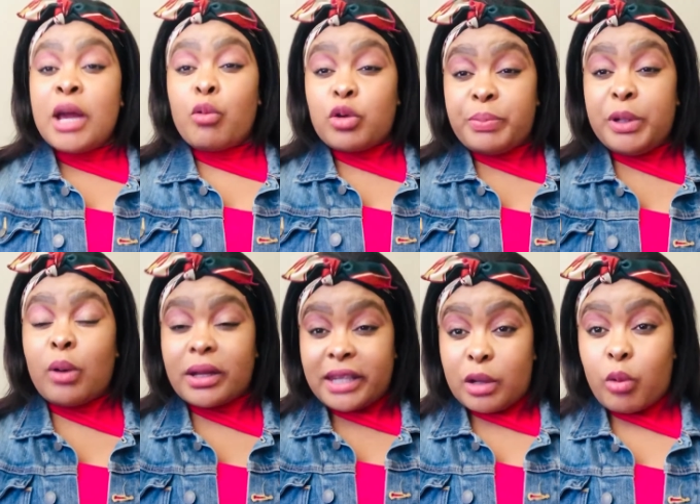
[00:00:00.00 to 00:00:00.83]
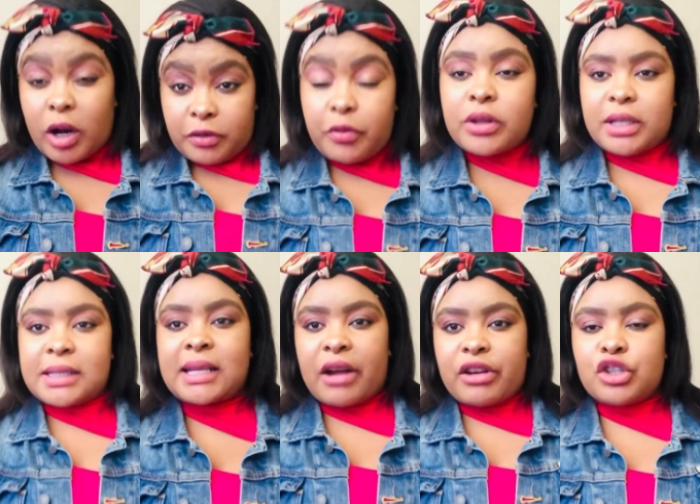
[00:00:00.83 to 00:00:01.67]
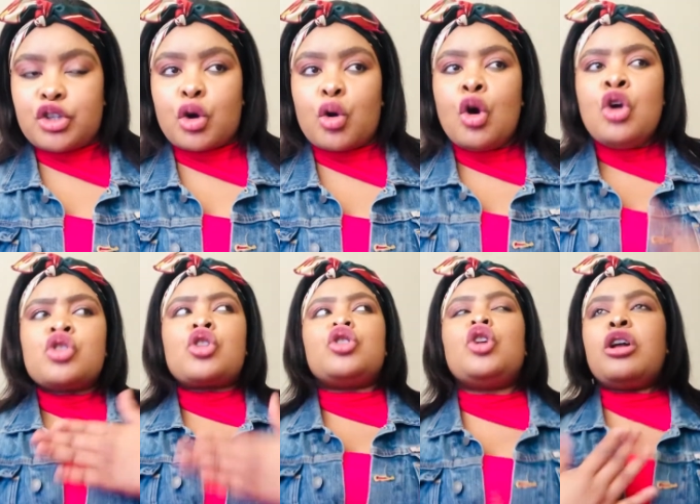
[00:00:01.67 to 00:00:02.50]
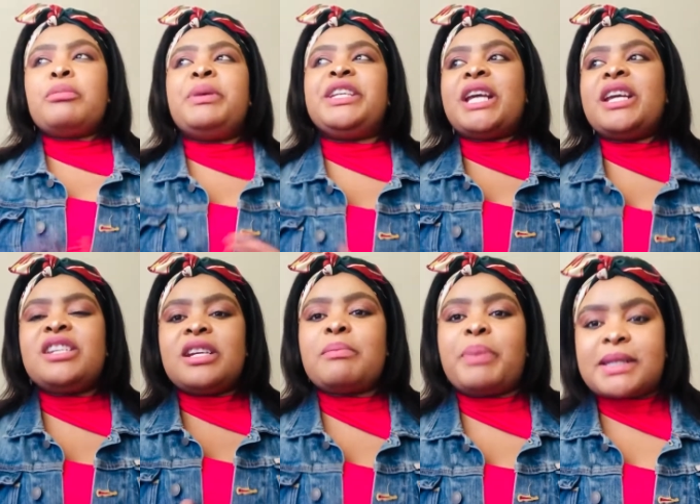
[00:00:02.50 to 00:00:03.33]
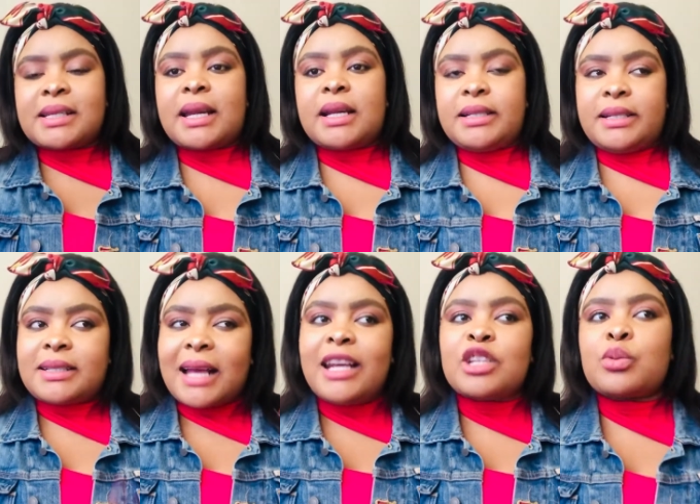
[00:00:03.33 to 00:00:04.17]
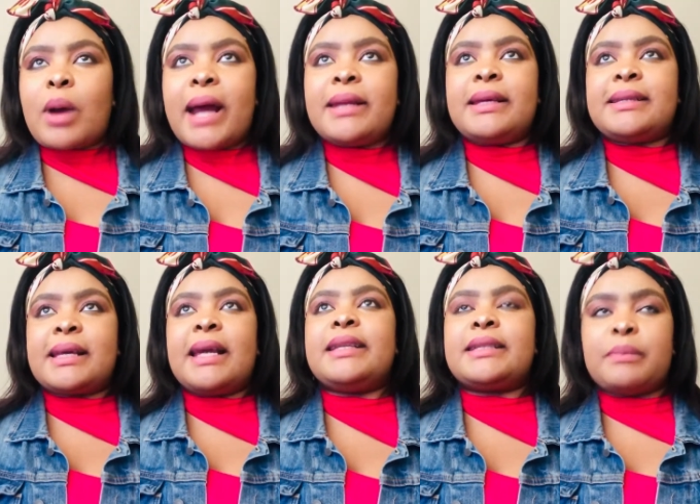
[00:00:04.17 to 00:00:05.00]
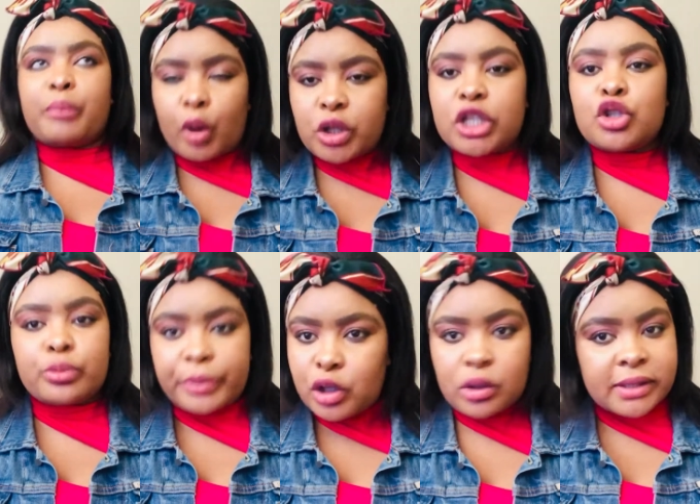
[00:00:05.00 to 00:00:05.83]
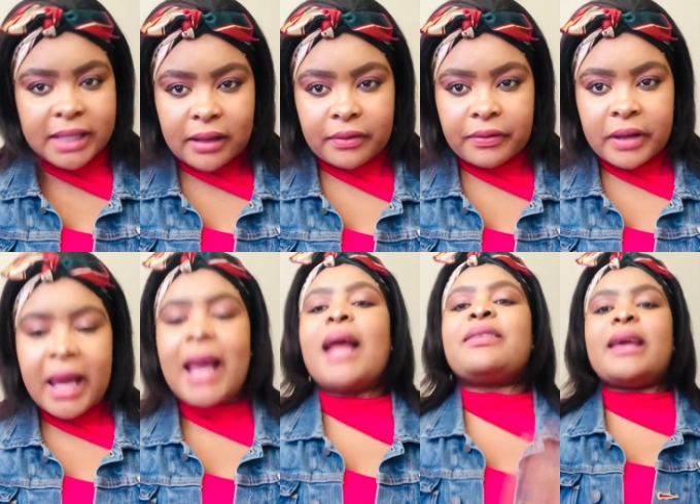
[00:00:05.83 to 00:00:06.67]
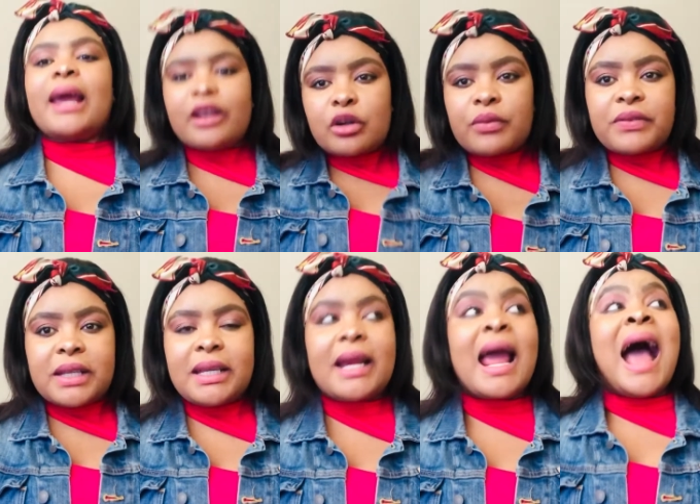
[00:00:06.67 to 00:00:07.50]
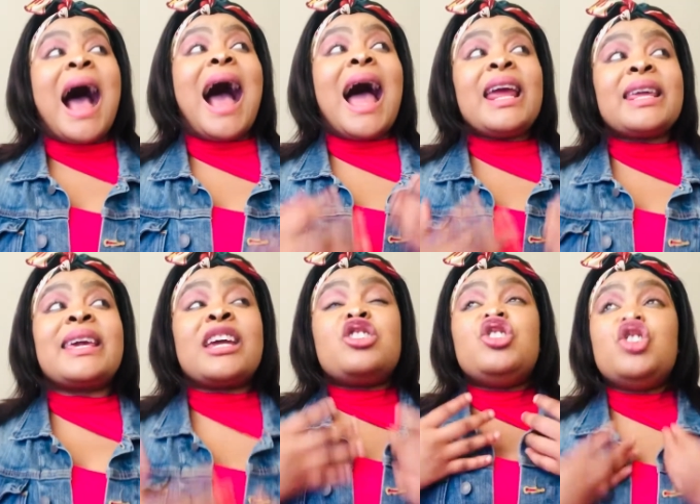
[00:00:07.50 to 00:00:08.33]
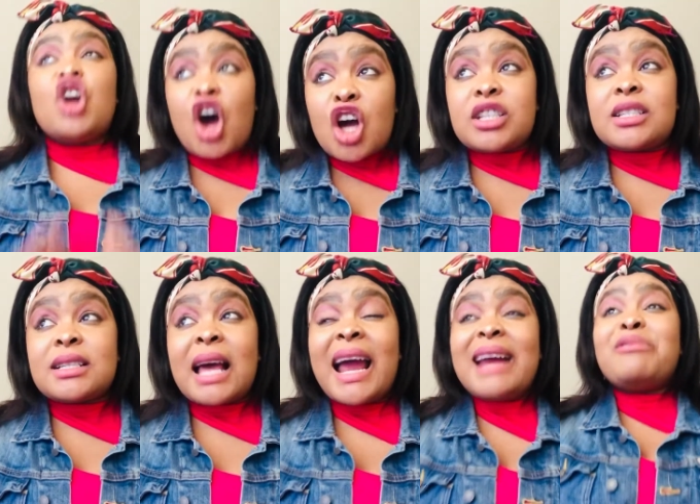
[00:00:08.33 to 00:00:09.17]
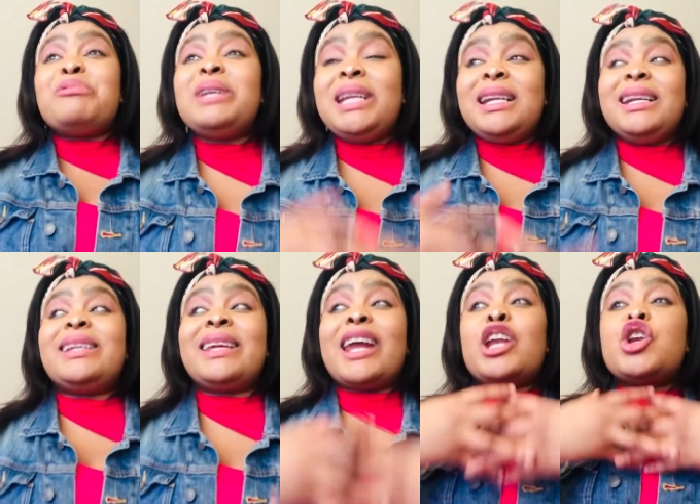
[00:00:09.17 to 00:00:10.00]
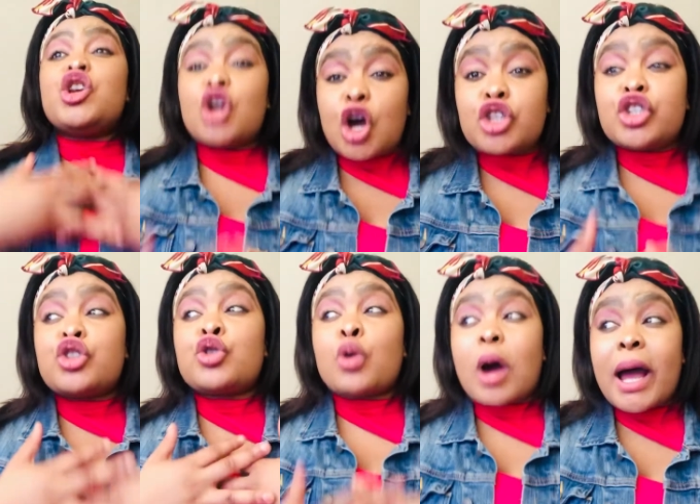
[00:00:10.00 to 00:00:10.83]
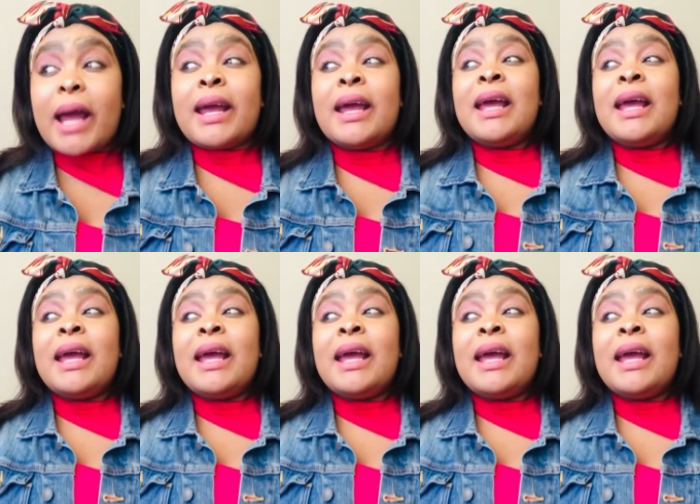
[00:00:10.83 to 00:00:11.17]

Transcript: would be what they want for this current show. So don't be changing personalities. That is why they say it's important to be yourself at the end of the day. I really cannot try